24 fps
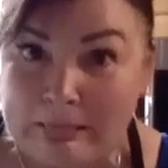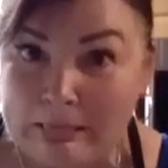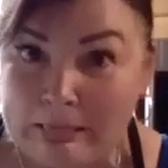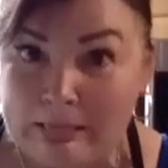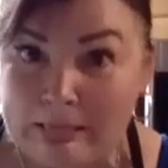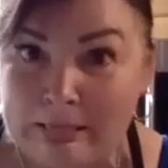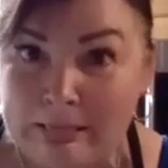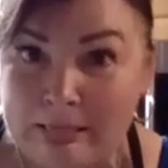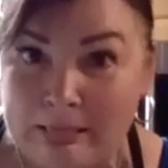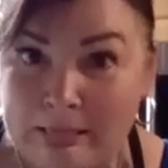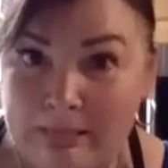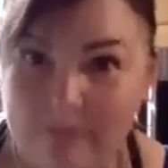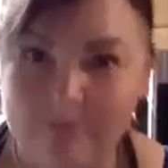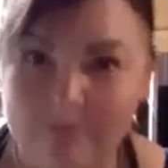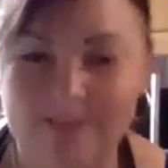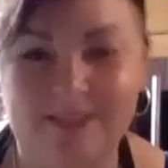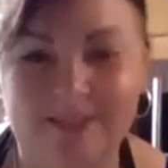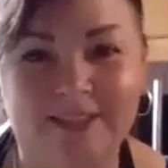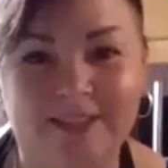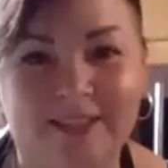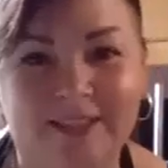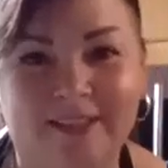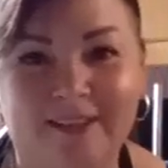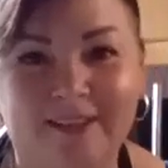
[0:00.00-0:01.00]
it was
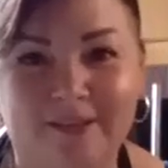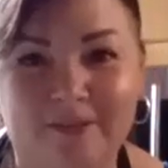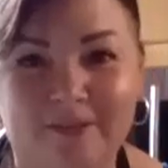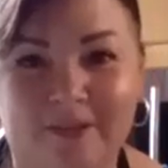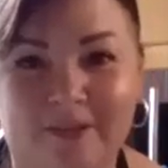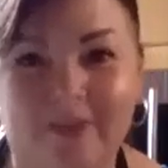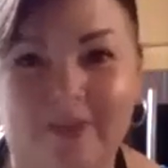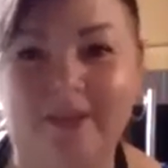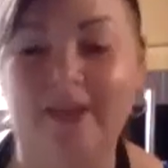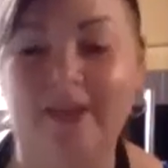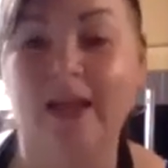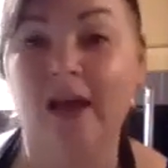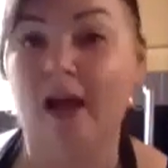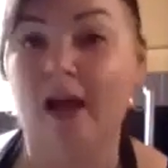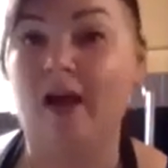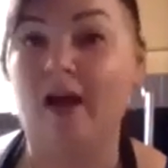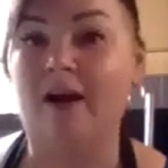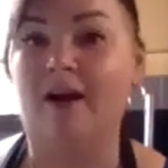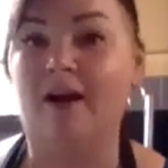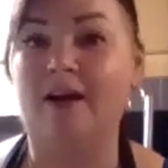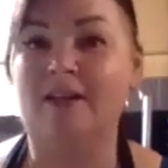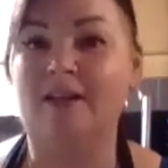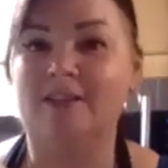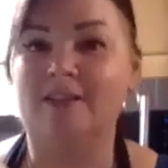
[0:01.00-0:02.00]
terrible.
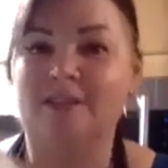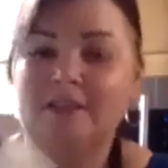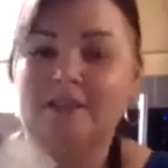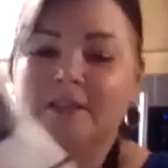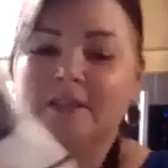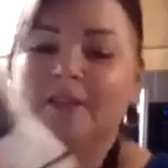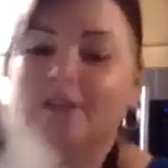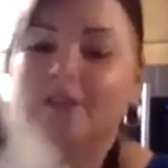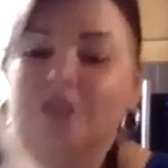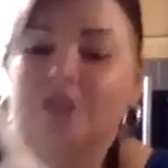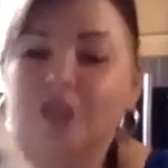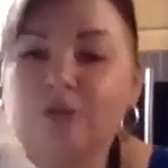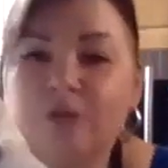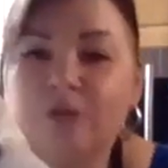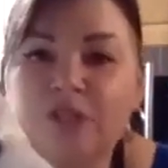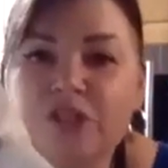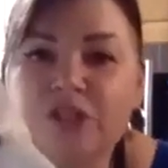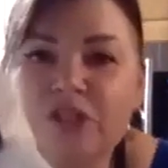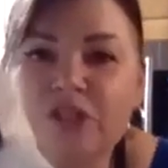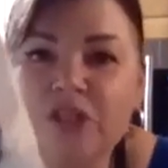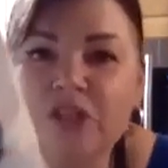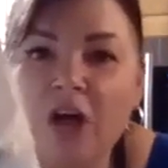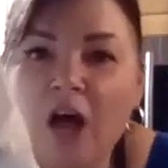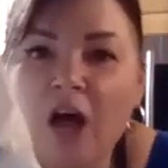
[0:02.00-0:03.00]
Ours, you would
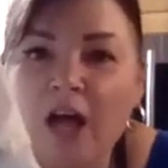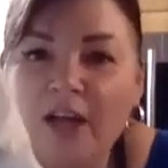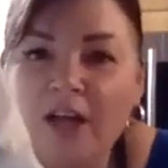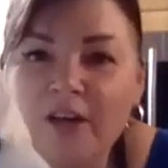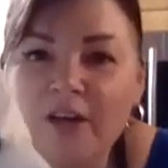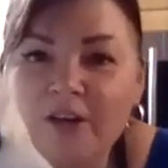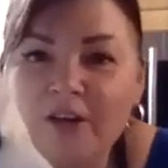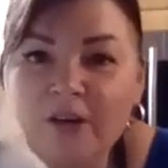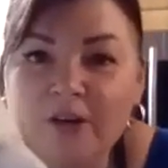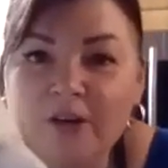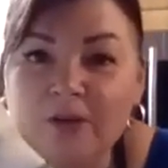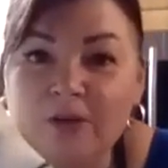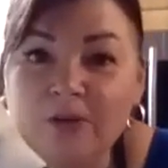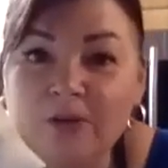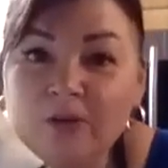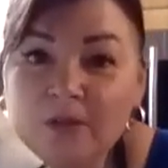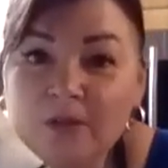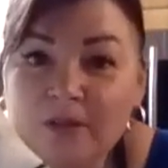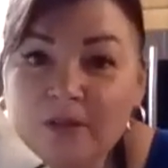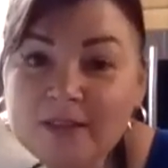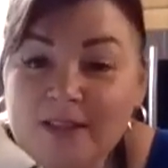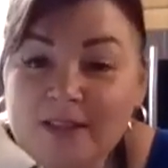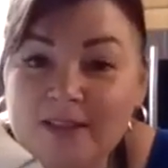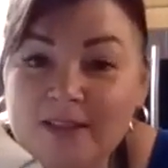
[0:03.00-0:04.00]
not know
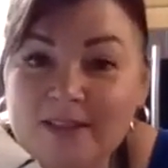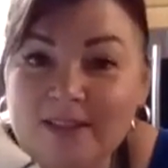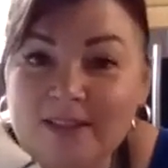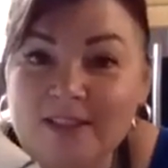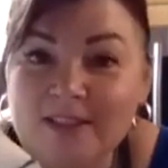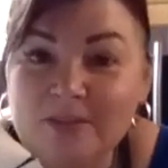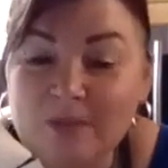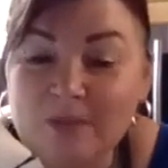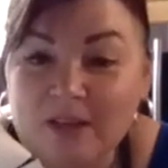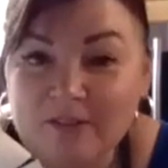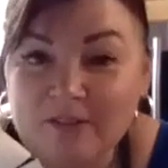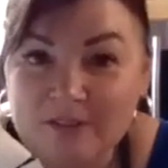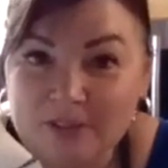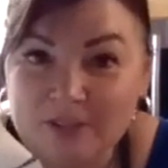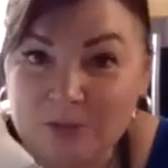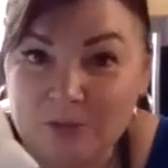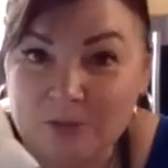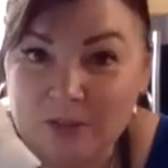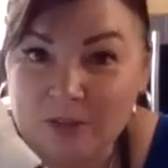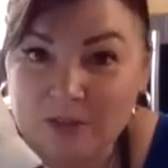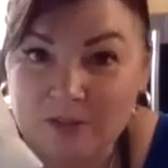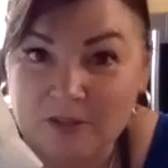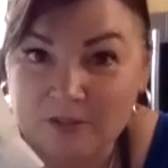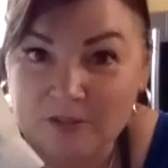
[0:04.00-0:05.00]
that these muffins were
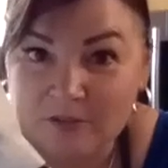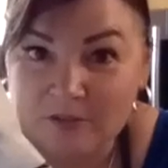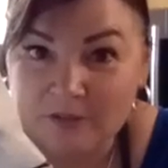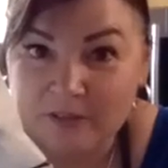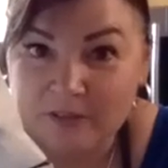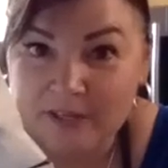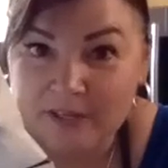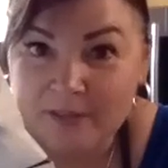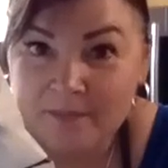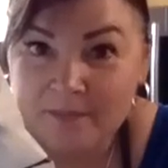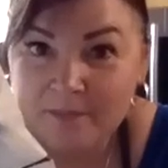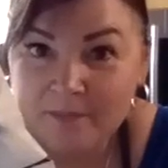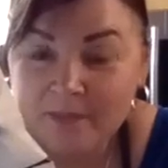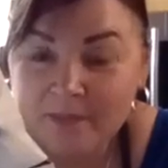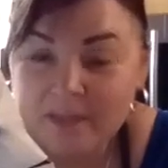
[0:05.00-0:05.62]
gluten free.